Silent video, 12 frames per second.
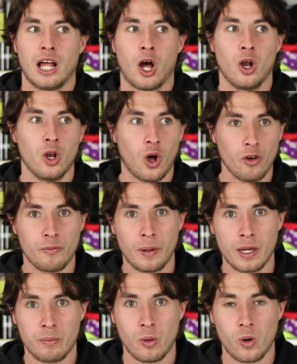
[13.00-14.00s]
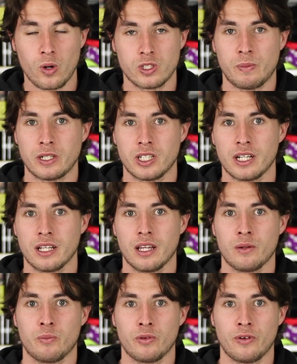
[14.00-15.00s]
A lot of people, especially at
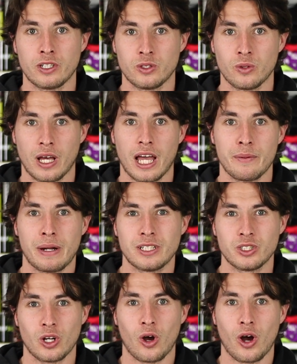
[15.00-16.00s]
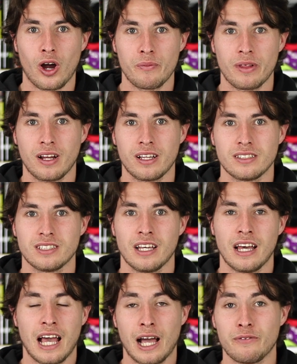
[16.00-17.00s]
the professional game and as you go higher up the leagues,
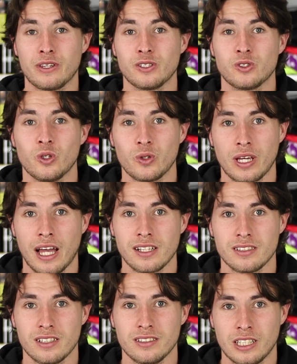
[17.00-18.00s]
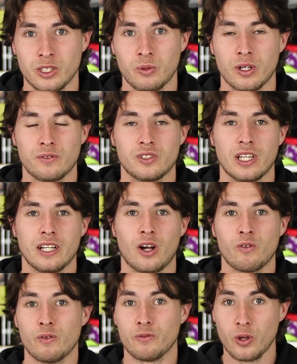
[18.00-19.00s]
have these suitcases, and you would have seen
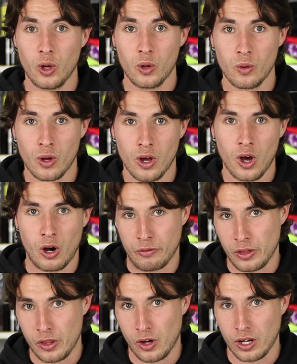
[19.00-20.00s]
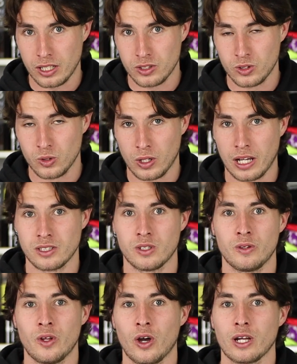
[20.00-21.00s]
our review of the Nike suitcase,
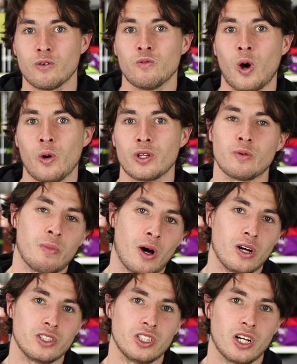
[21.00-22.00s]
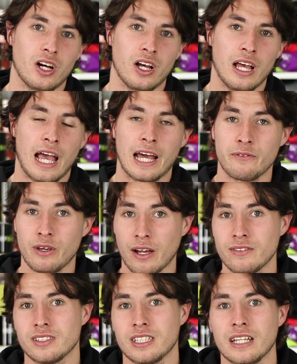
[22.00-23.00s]
the Nike Roller Departure. And if you
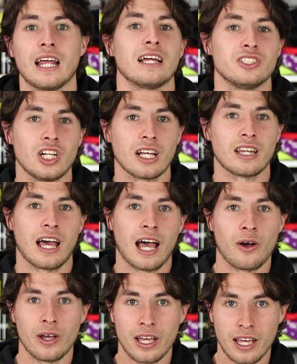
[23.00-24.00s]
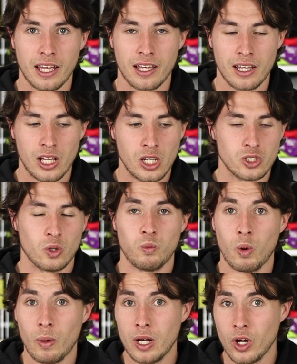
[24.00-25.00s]
haven't seen that, check that out here. So
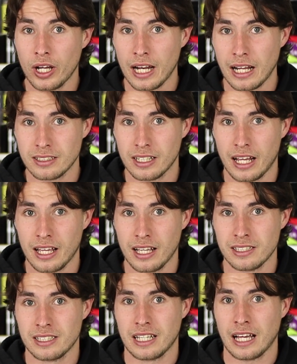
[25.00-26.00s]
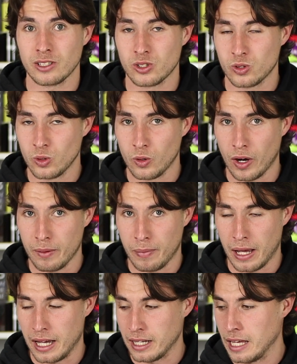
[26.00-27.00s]
what we're looking at today is the Castore
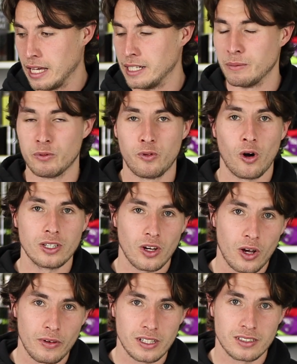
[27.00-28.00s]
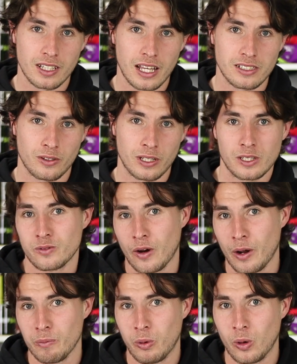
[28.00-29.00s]
bag. Now, before I dive into this, I think it's
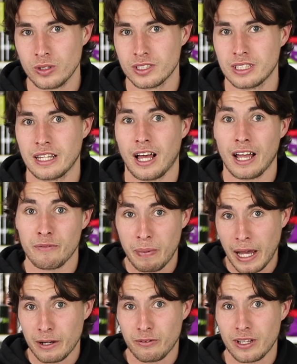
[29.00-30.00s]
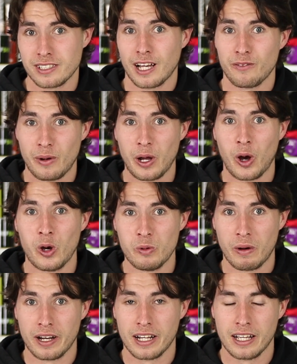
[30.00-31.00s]
very important to say that I have paid for this out of my own
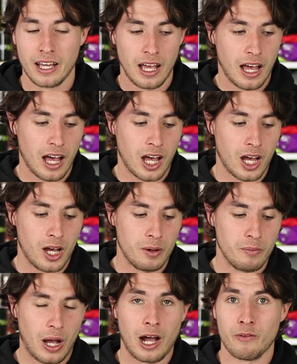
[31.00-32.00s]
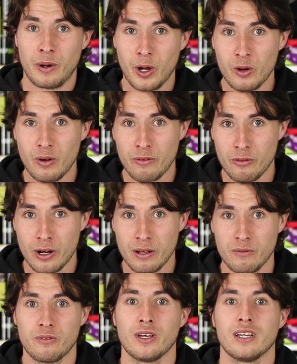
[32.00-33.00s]
money, out of my own
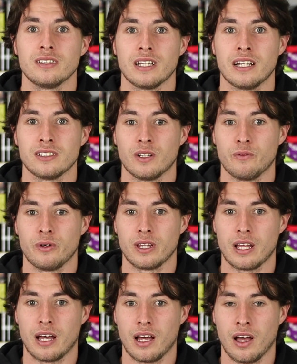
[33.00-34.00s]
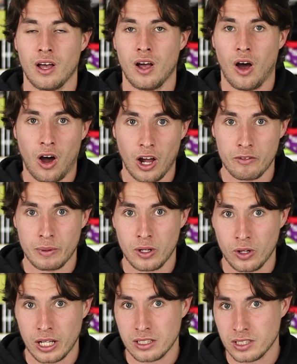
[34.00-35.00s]
refereeing fees, and it's something that I've been
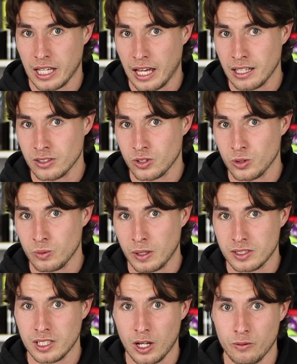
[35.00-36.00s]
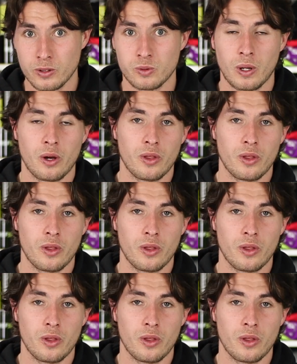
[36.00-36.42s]
looking to get into myself as well.